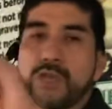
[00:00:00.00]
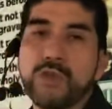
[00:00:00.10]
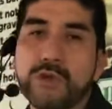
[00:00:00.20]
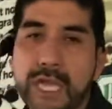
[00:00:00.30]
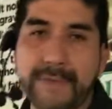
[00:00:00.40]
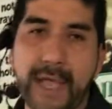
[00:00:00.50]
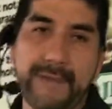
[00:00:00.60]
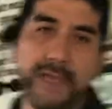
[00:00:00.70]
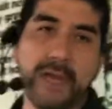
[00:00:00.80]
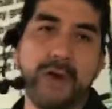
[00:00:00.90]
you do give
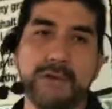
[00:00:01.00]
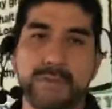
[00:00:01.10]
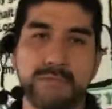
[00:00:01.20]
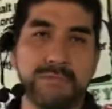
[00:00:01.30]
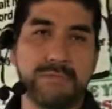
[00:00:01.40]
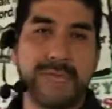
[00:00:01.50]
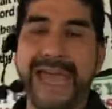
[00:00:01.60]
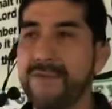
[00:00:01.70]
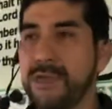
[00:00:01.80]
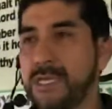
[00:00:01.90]
god the glory
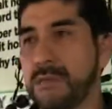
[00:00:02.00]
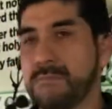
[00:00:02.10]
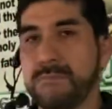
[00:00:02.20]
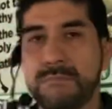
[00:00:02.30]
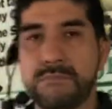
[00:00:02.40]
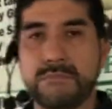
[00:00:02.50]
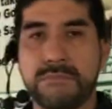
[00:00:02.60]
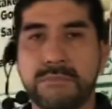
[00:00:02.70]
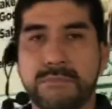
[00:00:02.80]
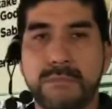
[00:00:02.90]
everything
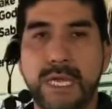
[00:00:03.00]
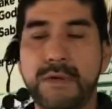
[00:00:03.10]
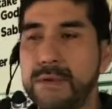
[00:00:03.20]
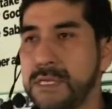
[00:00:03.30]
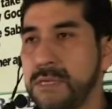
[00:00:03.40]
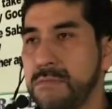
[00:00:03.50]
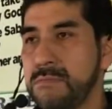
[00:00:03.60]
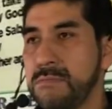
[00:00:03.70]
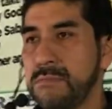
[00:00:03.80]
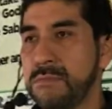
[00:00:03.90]
everything
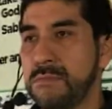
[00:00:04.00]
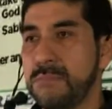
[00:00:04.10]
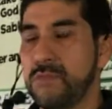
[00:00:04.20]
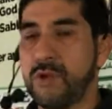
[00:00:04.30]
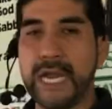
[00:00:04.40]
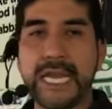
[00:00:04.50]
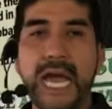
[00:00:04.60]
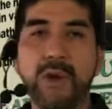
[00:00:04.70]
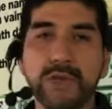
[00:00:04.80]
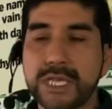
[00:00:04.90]
right
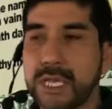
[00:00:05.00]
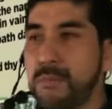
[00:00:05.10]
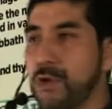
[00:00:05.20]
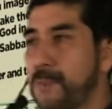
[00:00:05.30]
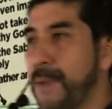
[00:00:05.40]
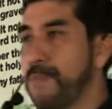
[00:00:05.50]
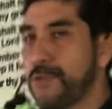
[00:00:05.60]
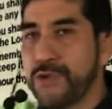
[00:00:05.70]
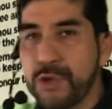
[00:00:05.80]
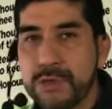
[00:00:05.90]
now we see more people
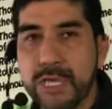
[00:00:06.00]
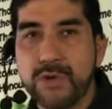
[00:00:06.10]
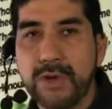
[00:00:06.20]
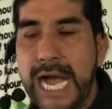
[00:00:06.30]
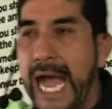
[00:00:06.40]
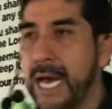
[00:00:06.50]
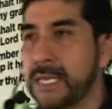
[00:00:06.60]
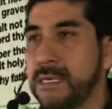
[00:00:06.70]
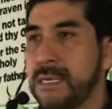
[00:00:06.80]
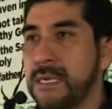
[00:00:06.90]
turning to god
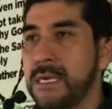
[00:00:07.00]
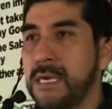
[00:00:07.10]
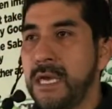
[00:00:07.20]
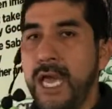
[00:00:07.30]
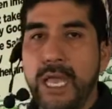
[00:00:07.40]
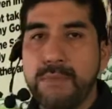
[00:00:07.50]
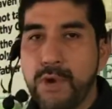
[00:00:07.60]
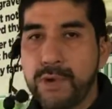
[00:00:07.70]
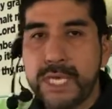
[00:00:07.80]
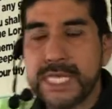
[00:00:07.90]
and
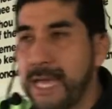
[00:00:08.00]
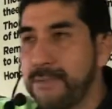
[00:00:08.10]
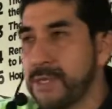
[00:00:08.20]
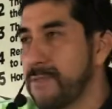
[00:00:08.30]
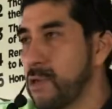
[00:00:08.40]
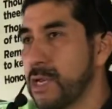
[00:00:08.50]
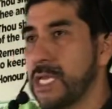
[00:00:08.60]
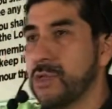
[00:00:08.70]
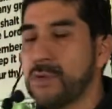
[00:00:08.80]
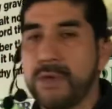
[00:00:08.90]
more receptive to
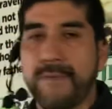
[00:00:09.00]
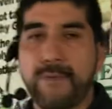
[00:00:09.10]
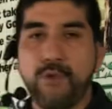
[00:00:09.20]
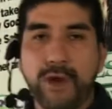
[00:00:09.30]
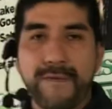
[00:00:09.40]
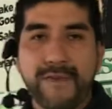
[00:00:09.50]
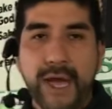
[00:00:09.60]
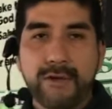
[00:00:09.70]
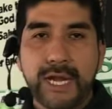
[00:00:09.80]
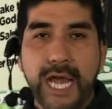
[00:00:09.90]
listen to the word of
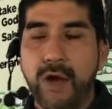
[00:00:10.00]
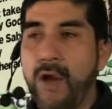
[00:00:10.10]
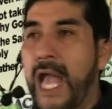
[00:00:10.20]
God right now